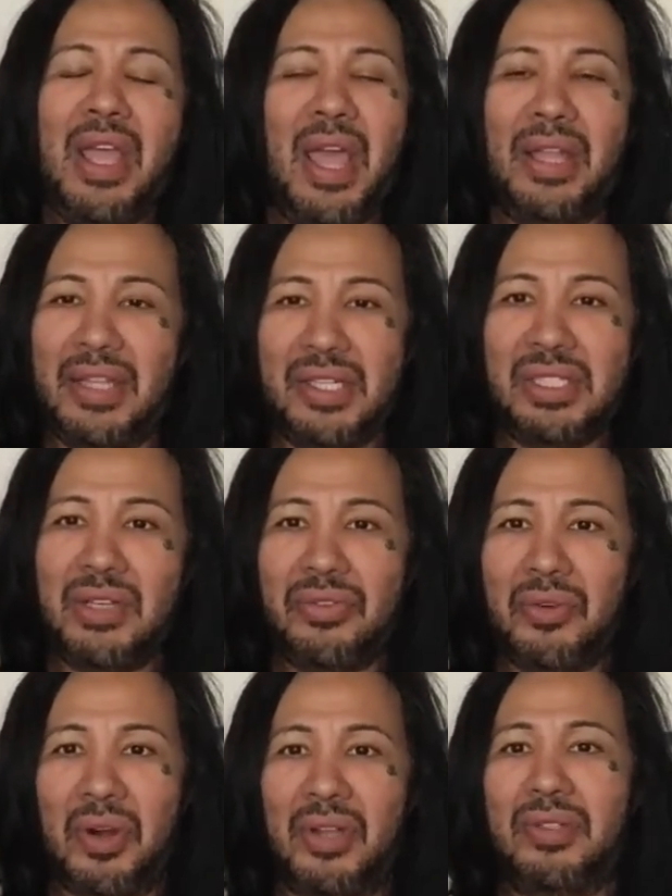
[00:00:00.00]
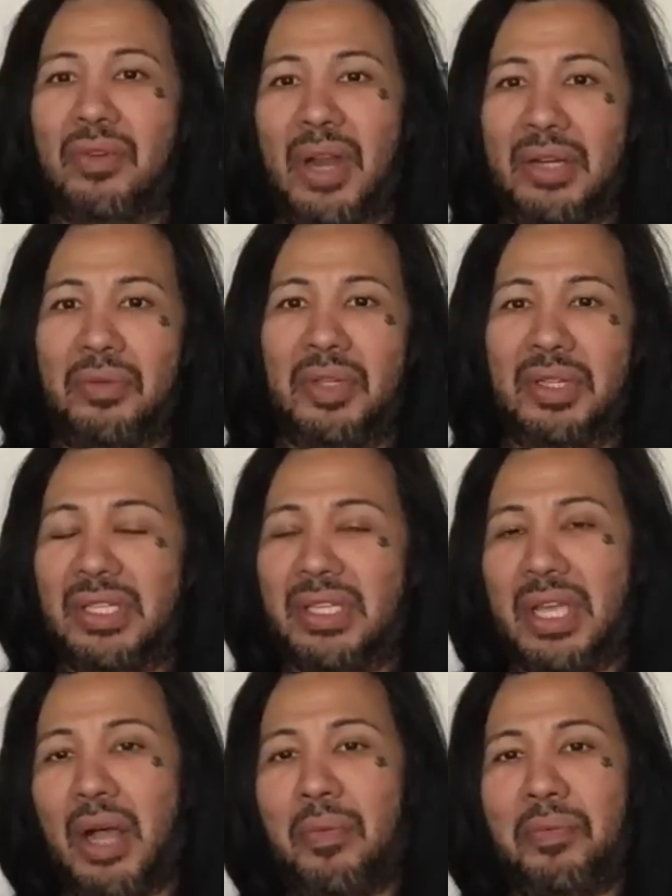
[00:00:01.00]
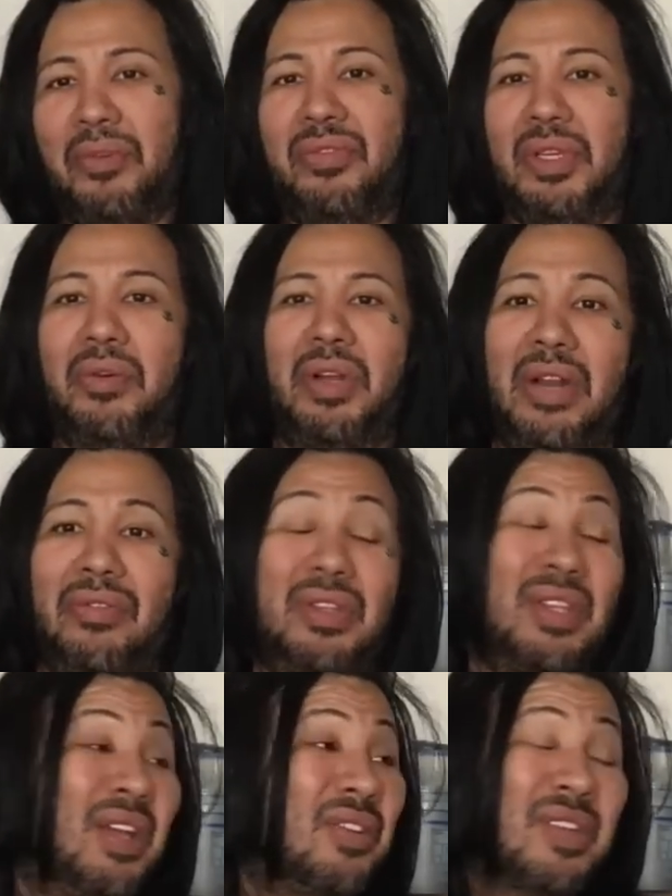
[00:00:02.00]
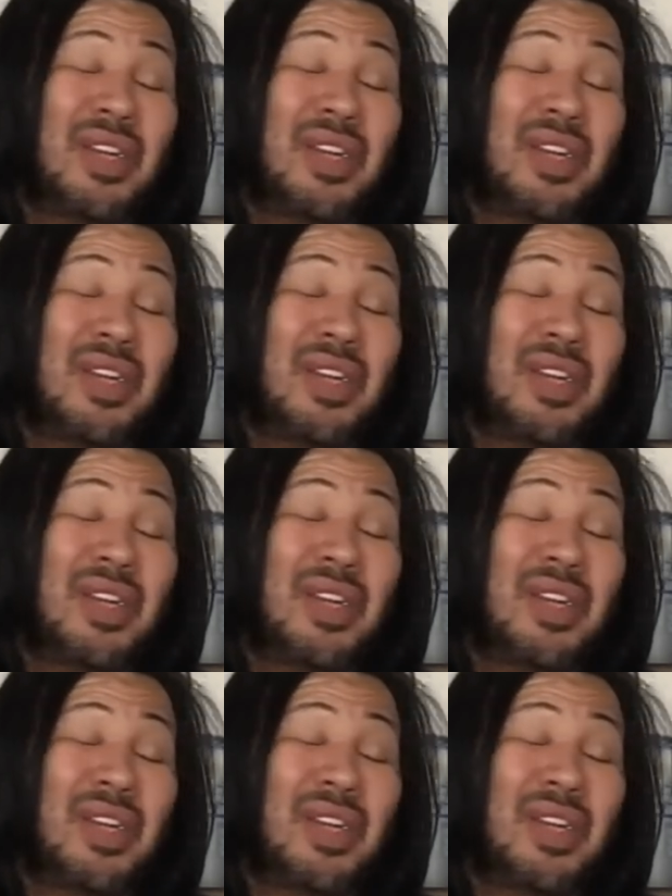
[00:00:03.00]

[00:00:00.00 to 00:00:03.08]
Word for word: And then she, of course, threatened with the Yelp review and everything else.